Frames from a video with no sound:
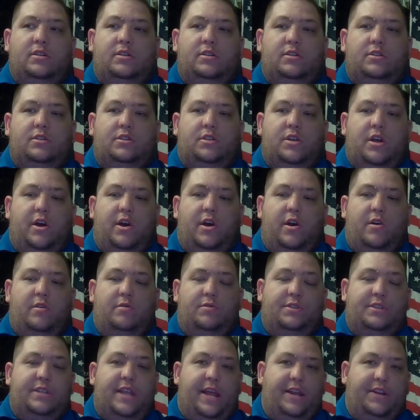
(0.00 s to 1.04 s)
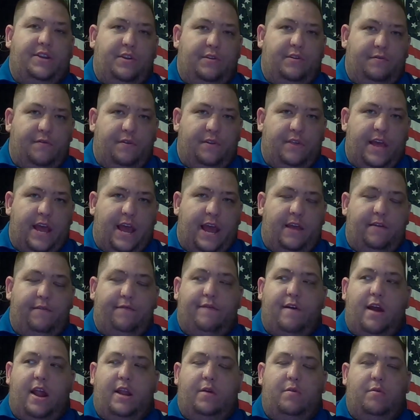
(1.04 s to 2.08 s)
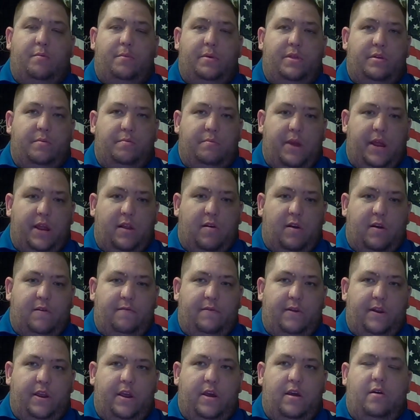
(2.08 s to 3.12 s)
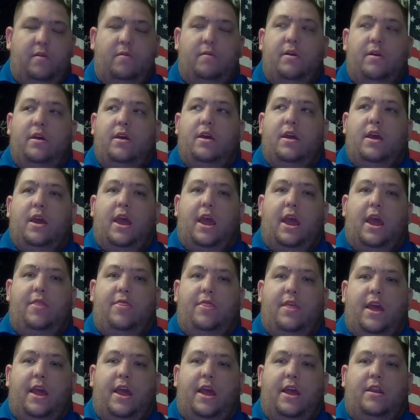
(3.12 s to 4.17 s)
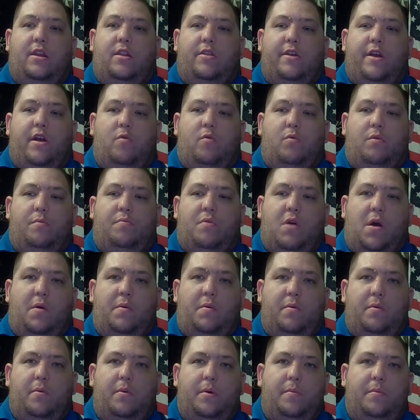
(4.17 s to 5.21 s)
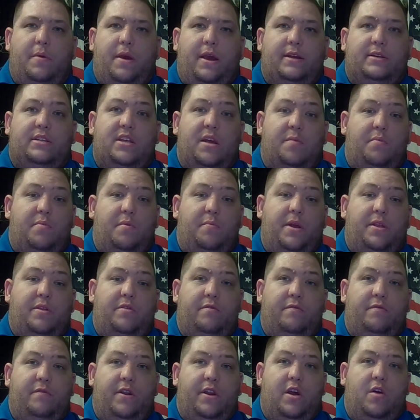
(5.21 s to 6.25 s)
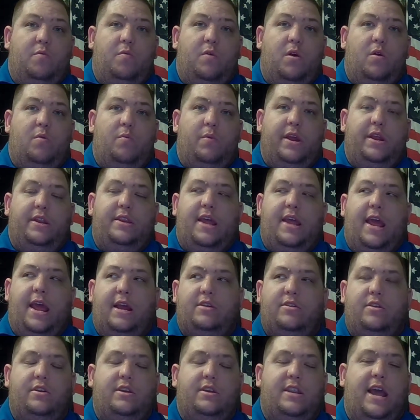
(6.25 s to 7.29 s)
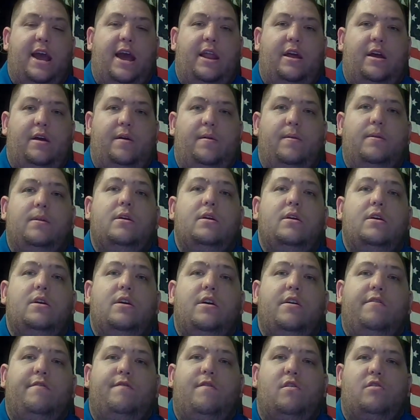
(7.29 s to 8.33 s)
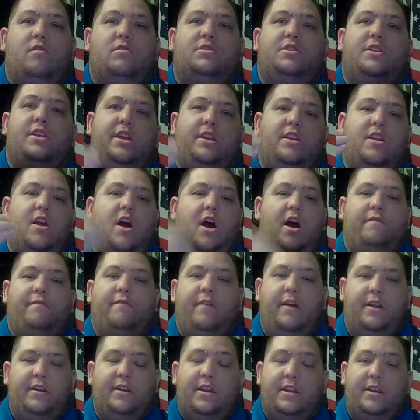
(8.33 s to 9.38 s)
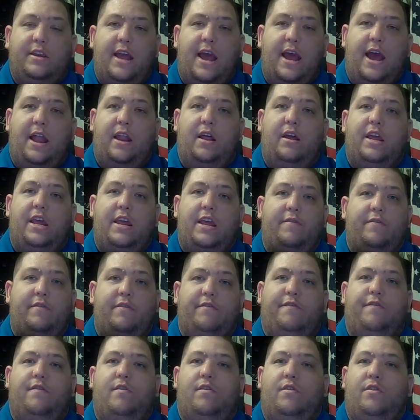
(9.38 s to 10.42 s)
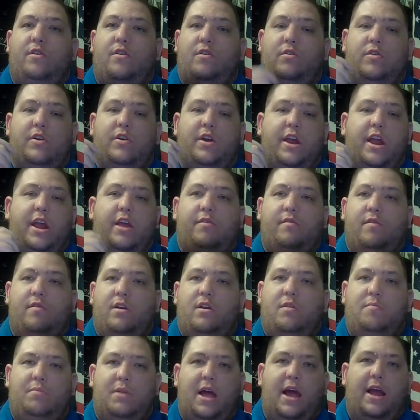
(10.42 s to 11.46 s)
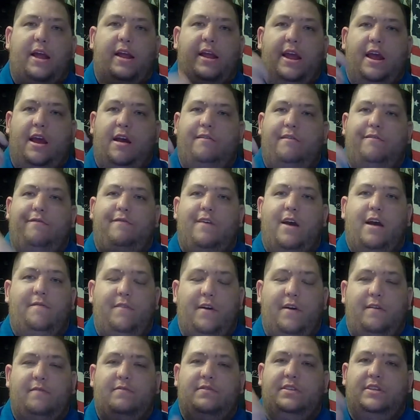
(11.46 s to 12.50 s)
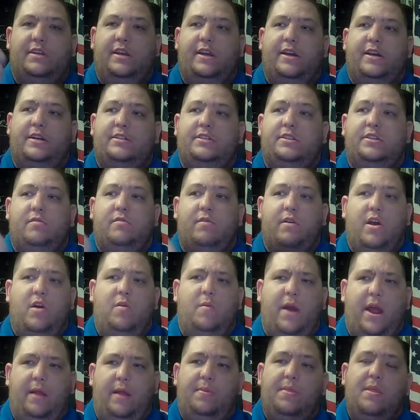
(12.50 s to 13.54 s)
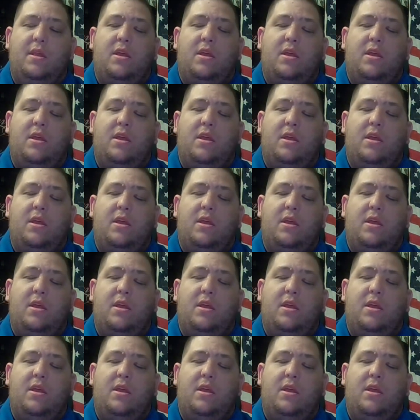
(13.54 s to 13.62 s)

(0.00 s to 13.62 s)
So stay tuned for that. Friday will be the metering video, and then there will probably be a supplemental video where we take the data versus the non-vented data even further, looking at 300 blackout, 556, 308.